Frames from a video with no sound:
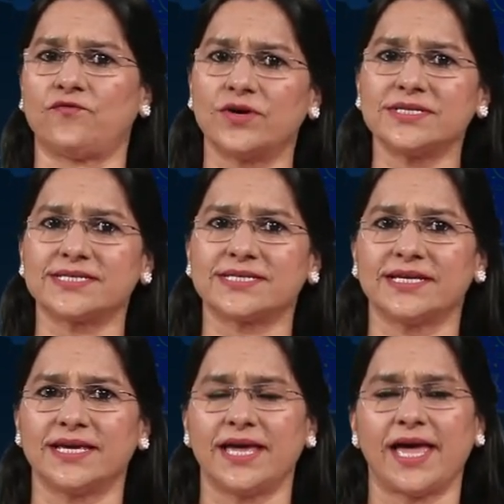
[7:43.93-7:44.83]
first
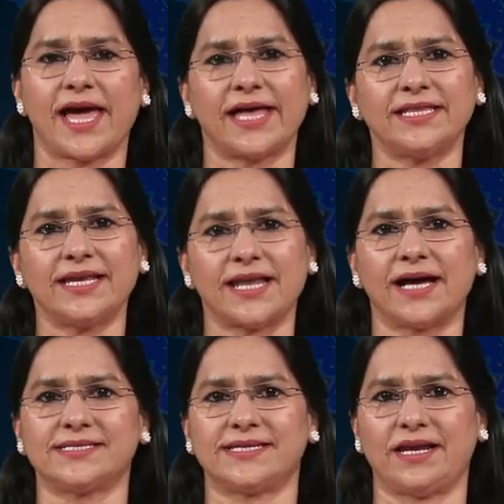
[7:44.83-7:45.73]
and the
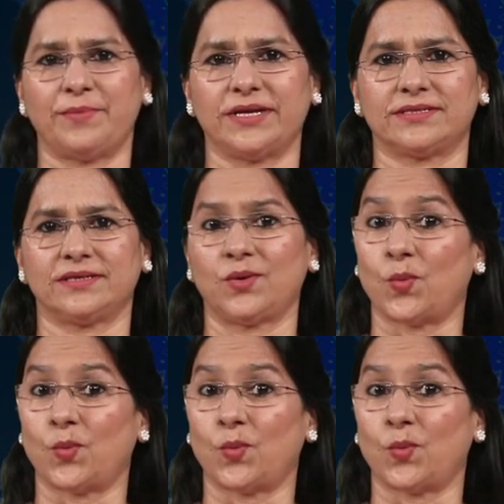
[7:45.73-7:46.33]
last element.